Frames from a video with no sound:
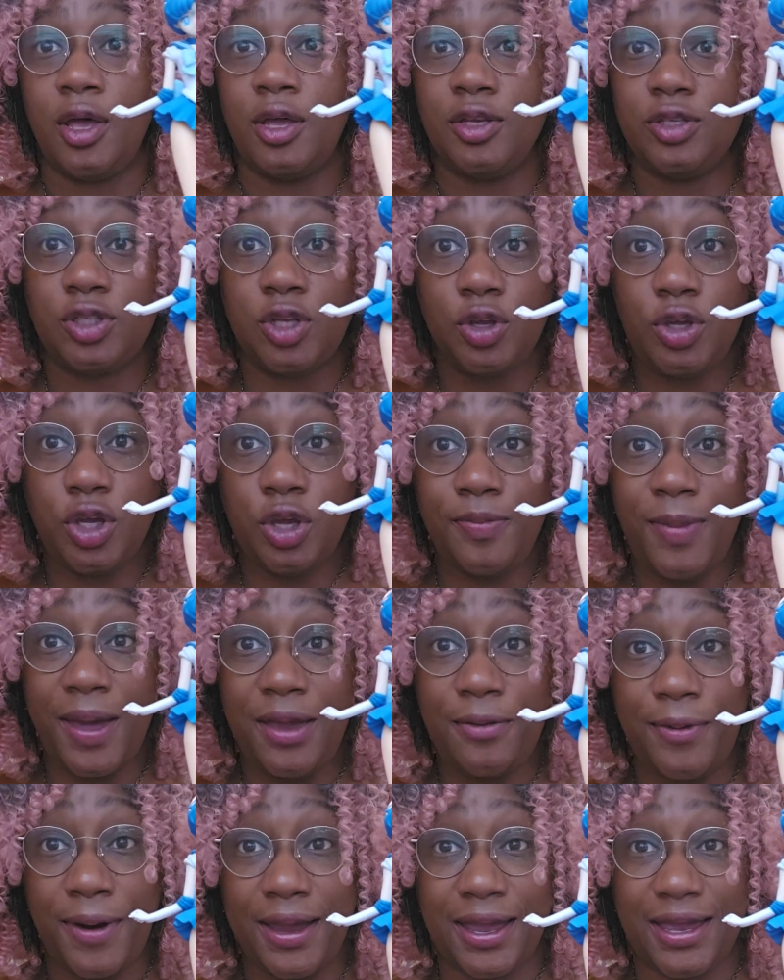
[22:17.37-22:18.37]
So you
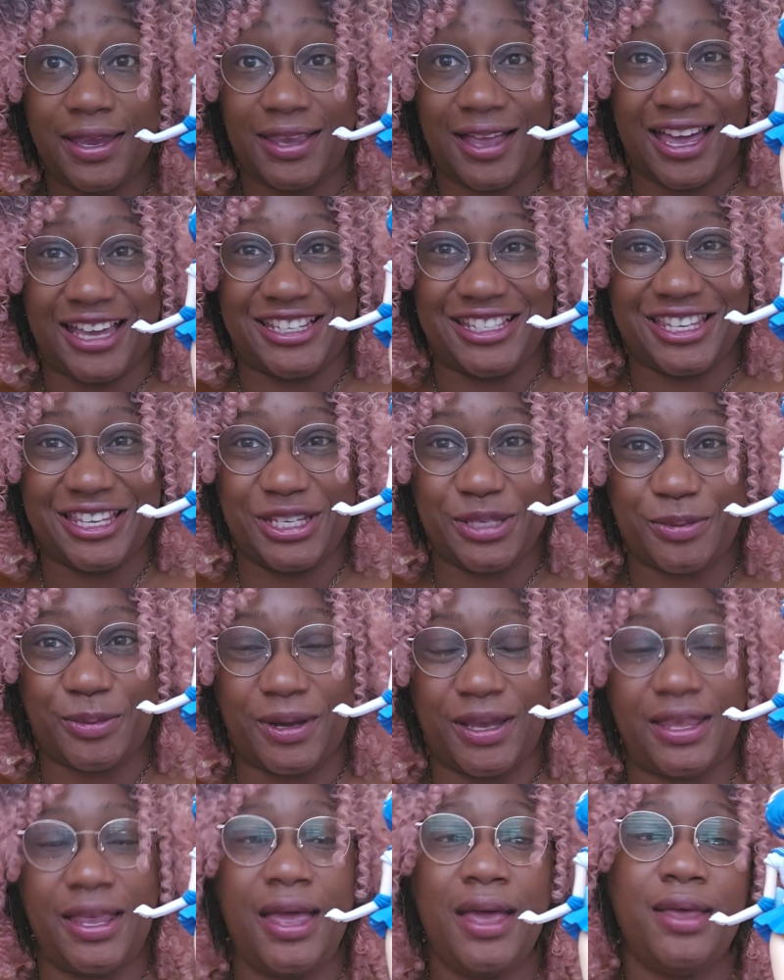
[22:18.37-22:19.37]
may recognize this
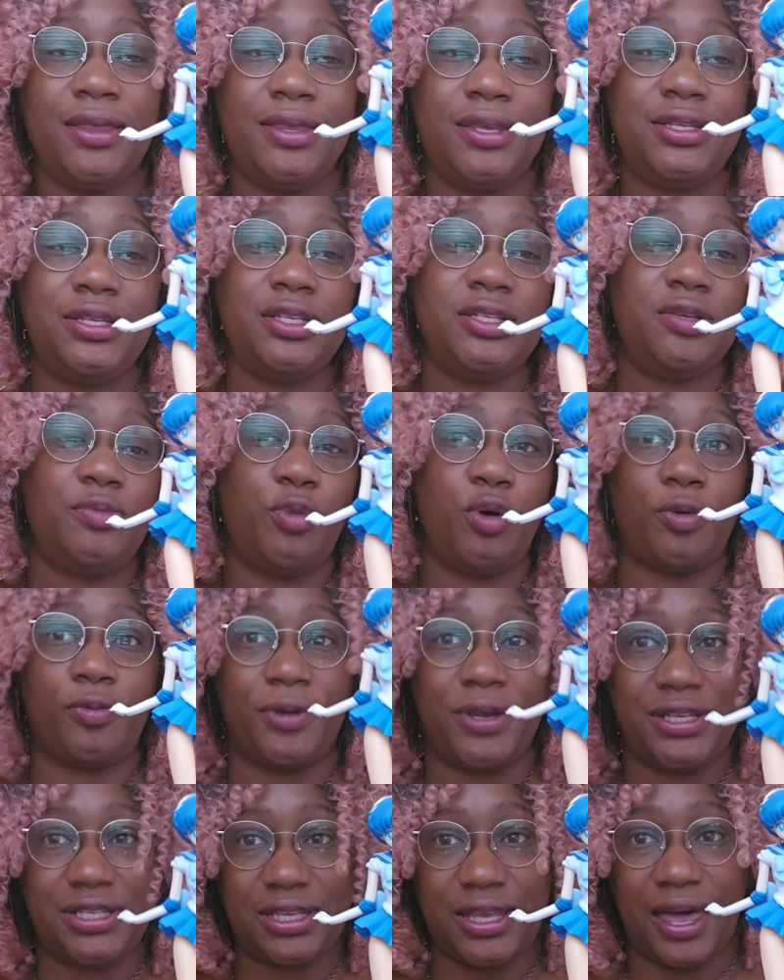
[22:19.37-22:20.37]
one. This is a more
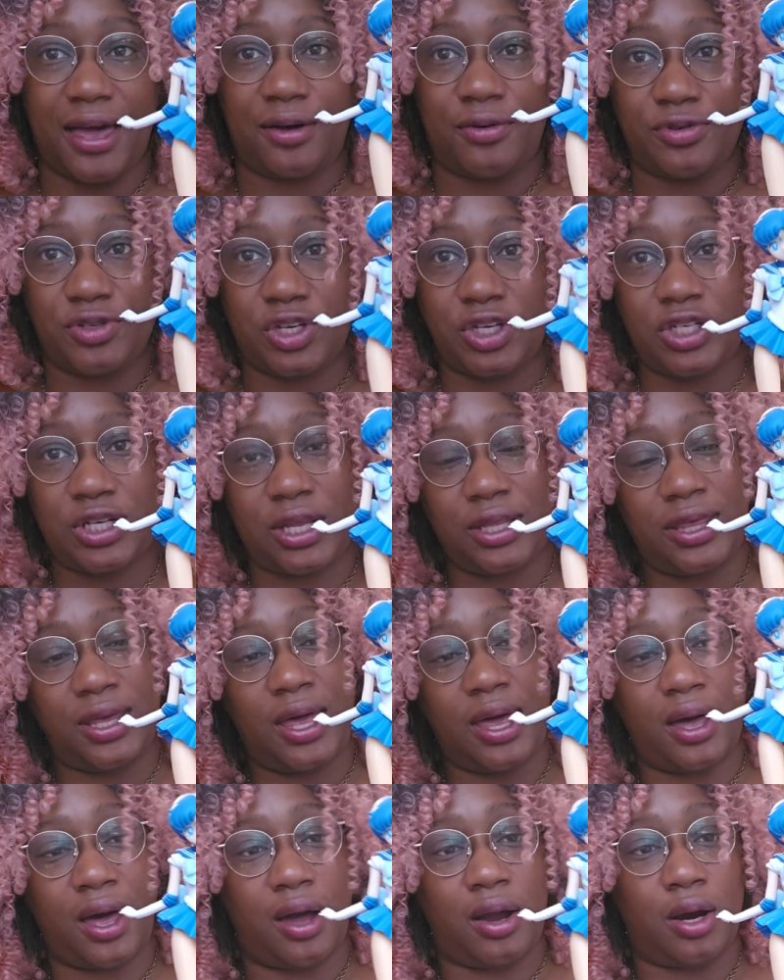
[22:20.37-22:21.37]
recent acquisition. I think
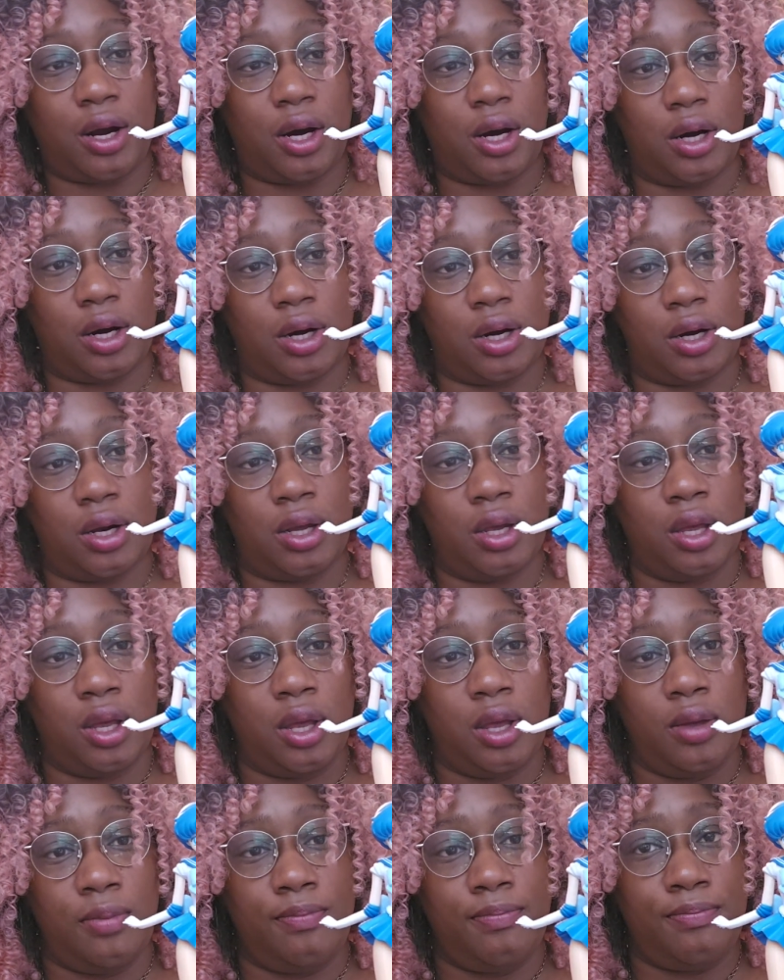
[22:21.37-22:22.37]
I got her
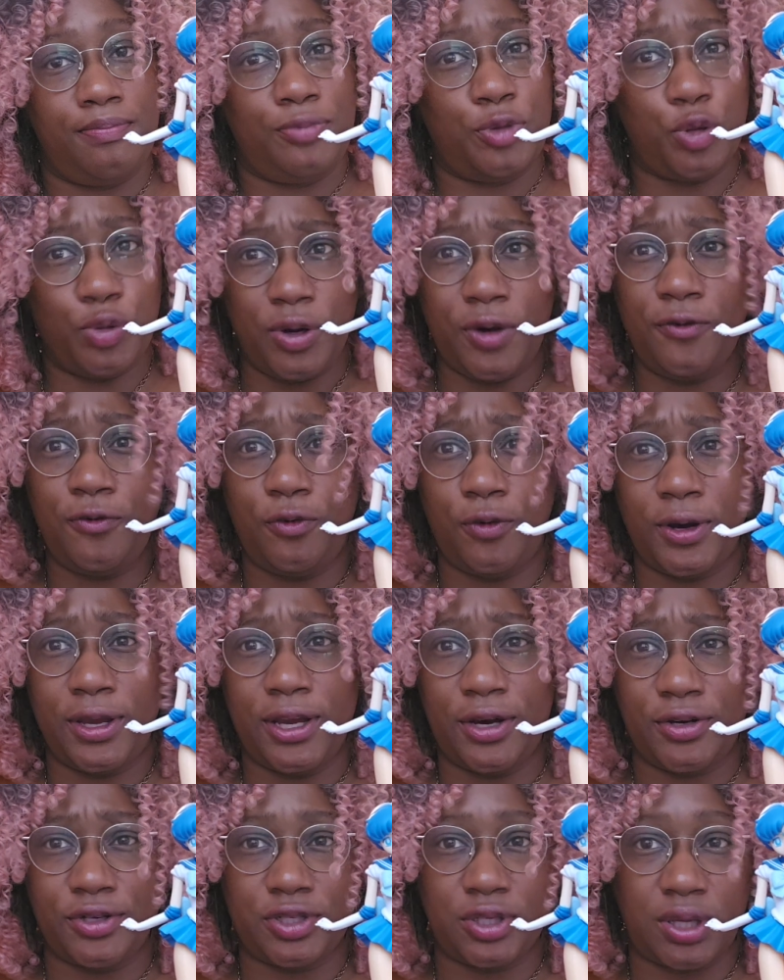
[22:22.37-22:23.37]
3 or 4
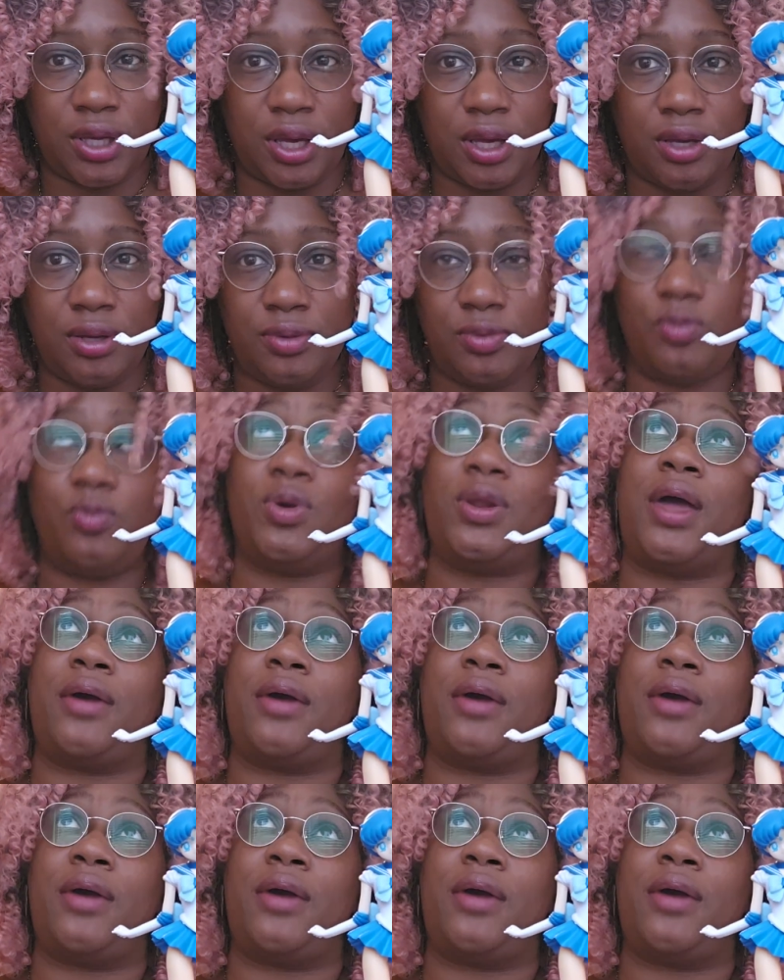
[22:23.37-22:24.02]
years ago when